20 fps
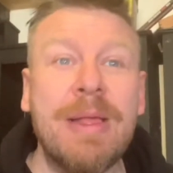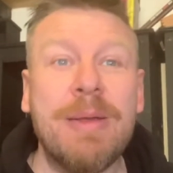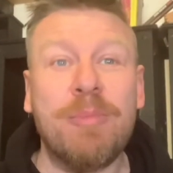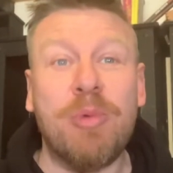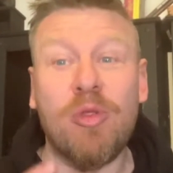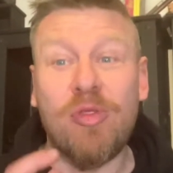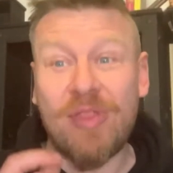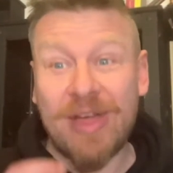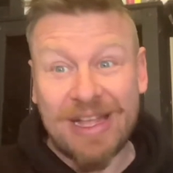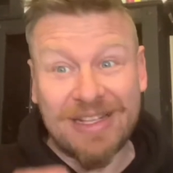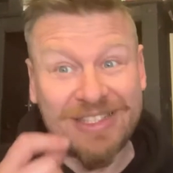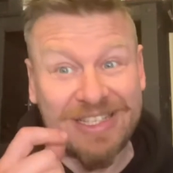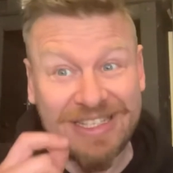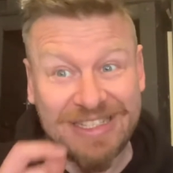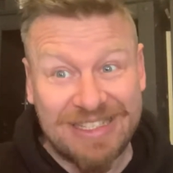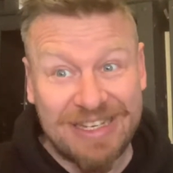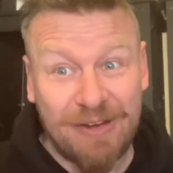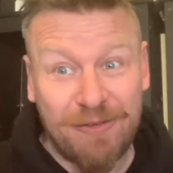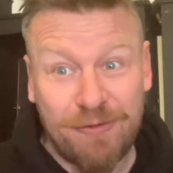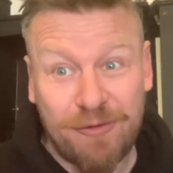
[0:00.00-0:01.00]
but that's a
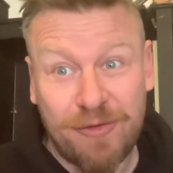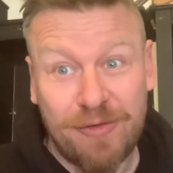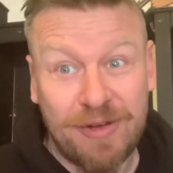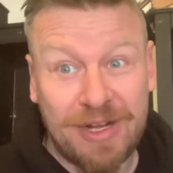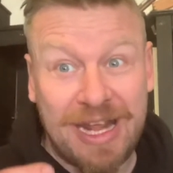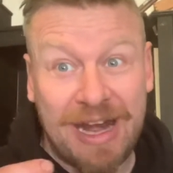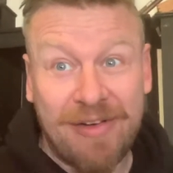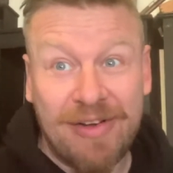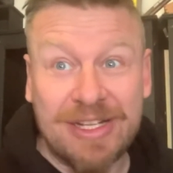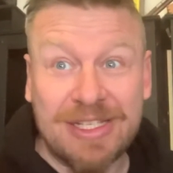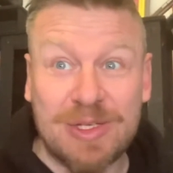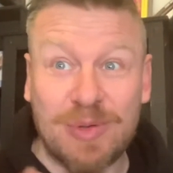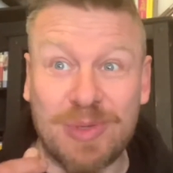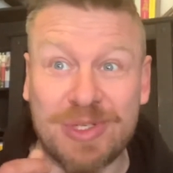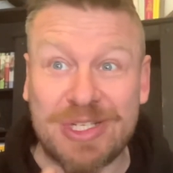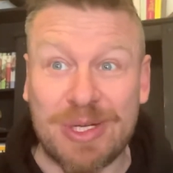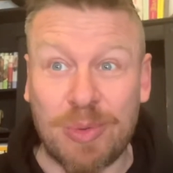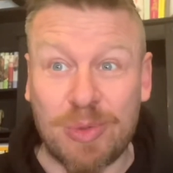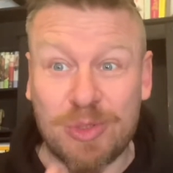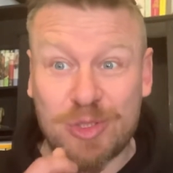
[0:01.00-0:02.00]
different character
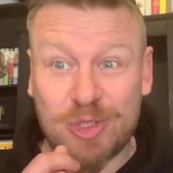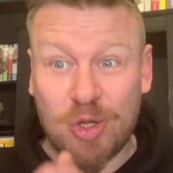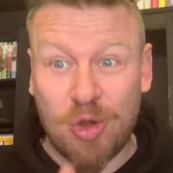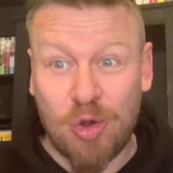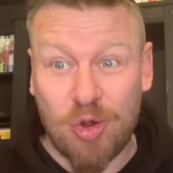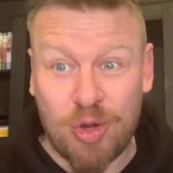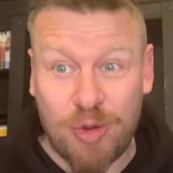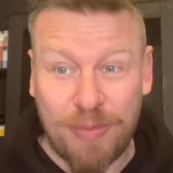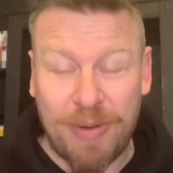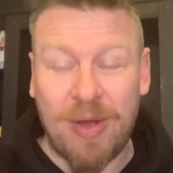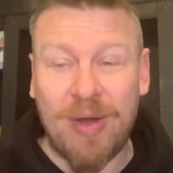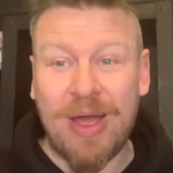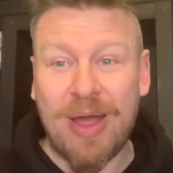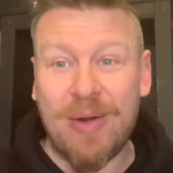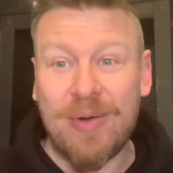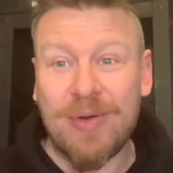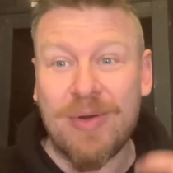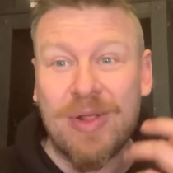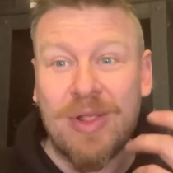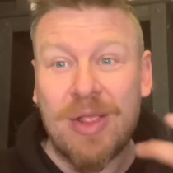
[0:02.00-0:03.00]
which I will talk about
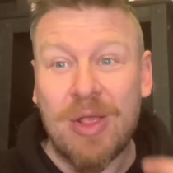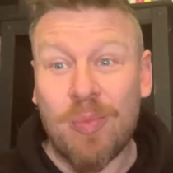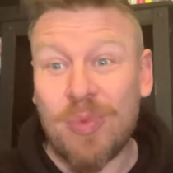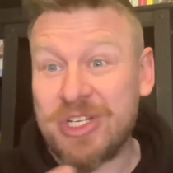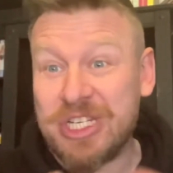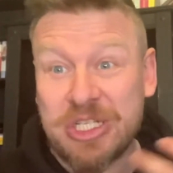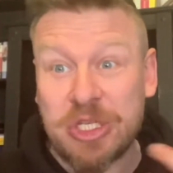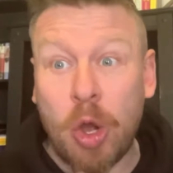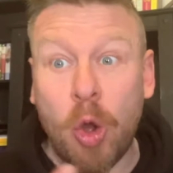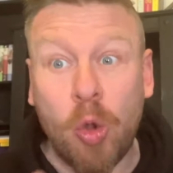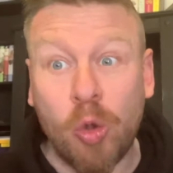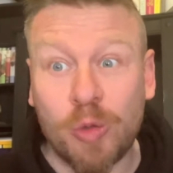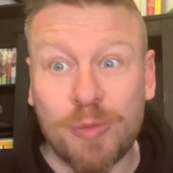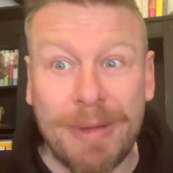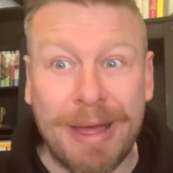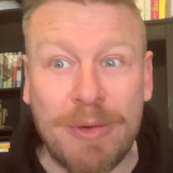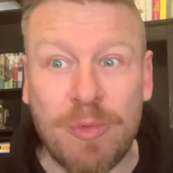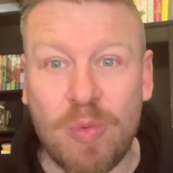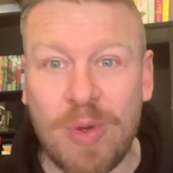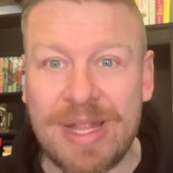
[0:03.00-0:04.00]
and which is Old
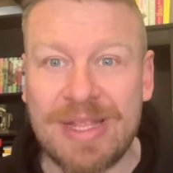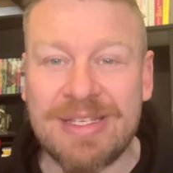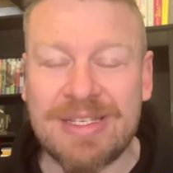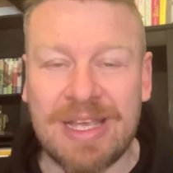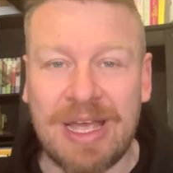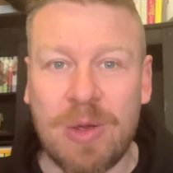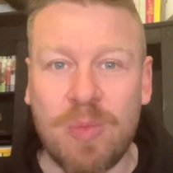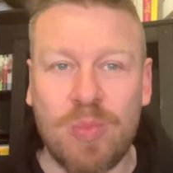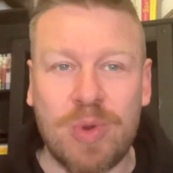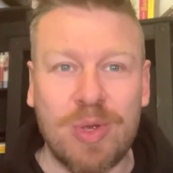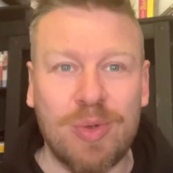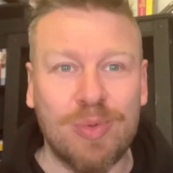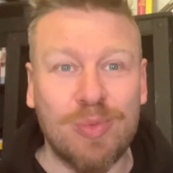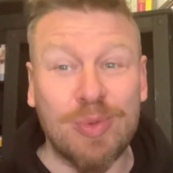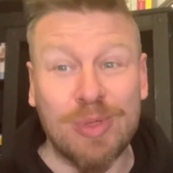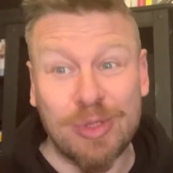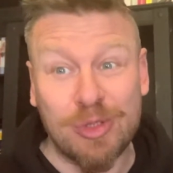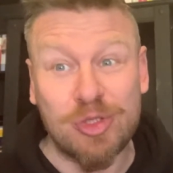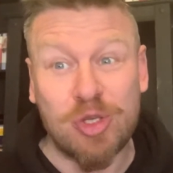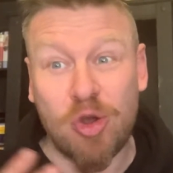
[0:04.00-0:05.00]
Man Winter and we'll,
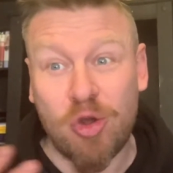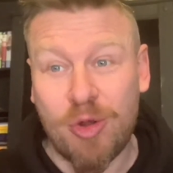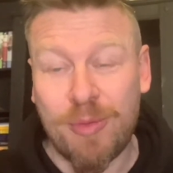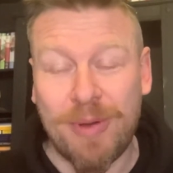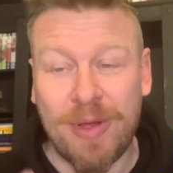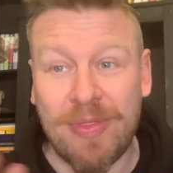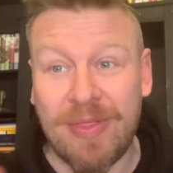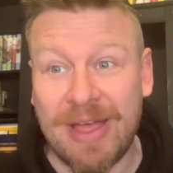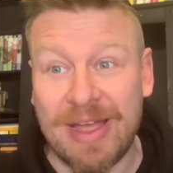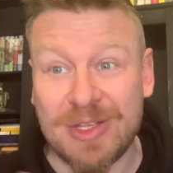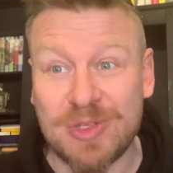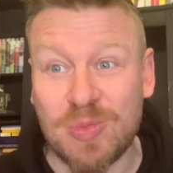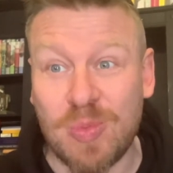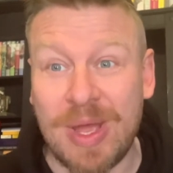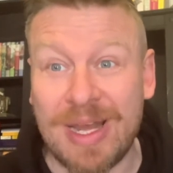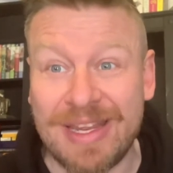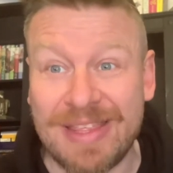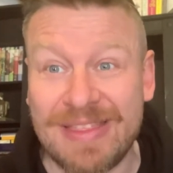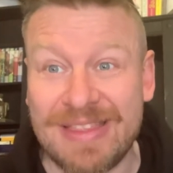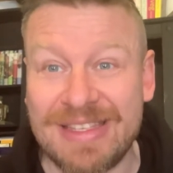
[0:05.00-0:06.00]
we'll talk about that as
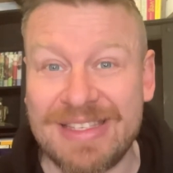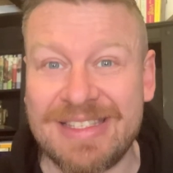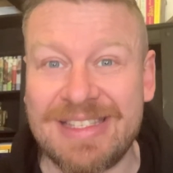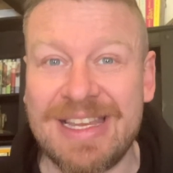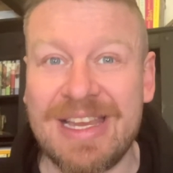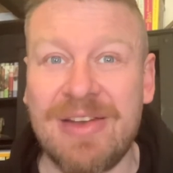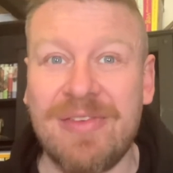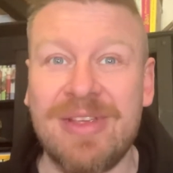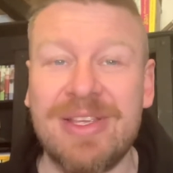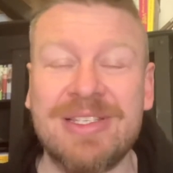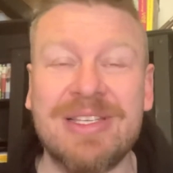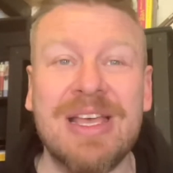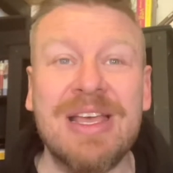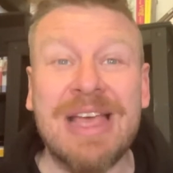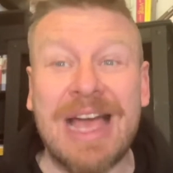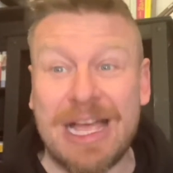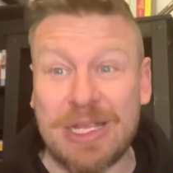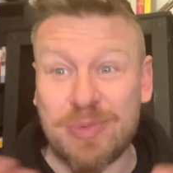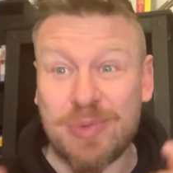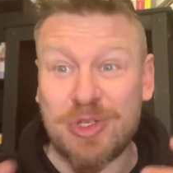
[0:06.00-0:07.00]
well in this series
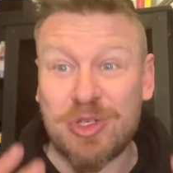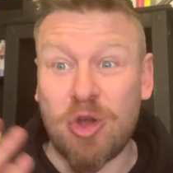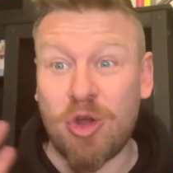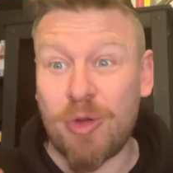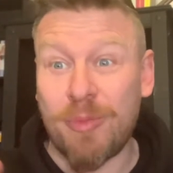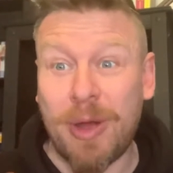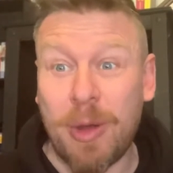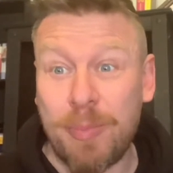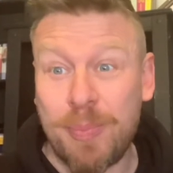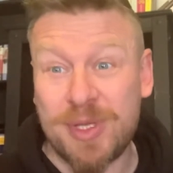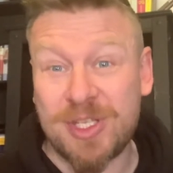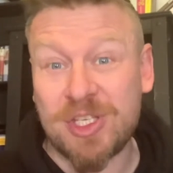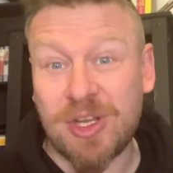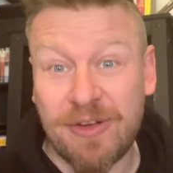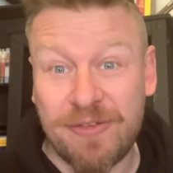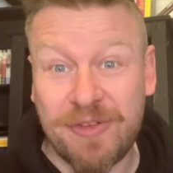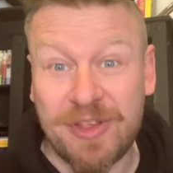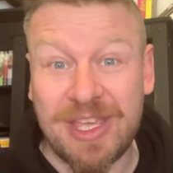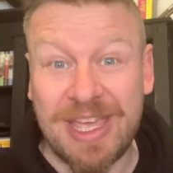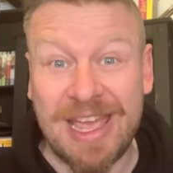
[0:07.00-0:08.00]
as we talk about
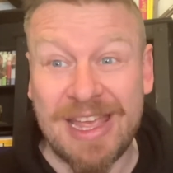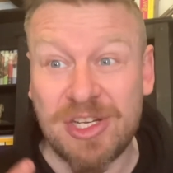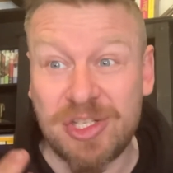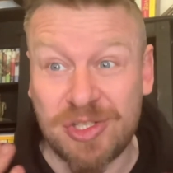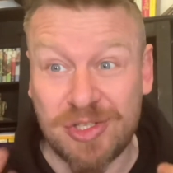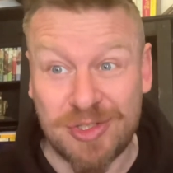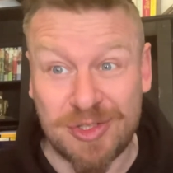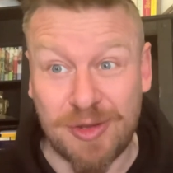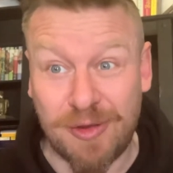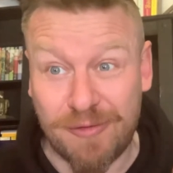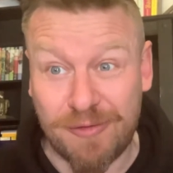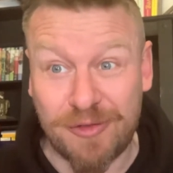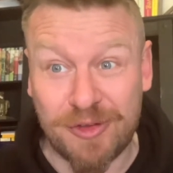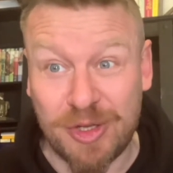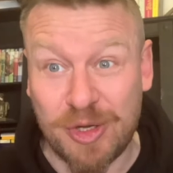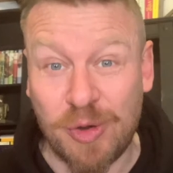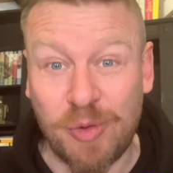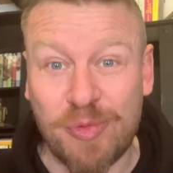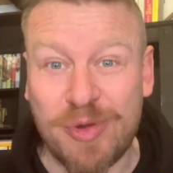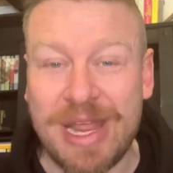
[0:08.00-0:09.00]
personifications of, you
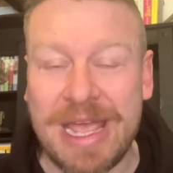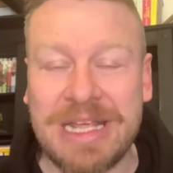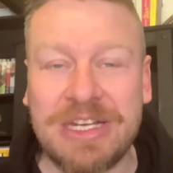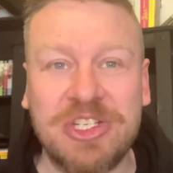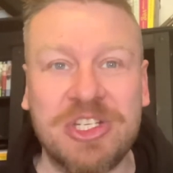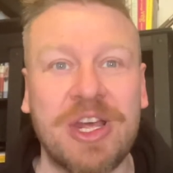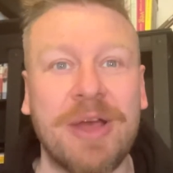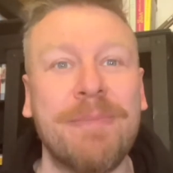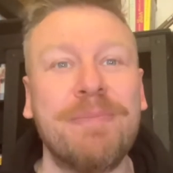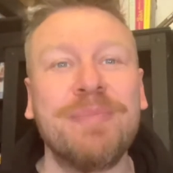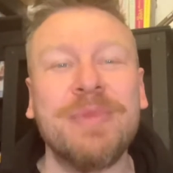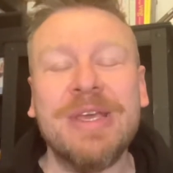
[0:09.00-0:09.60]
know, nature.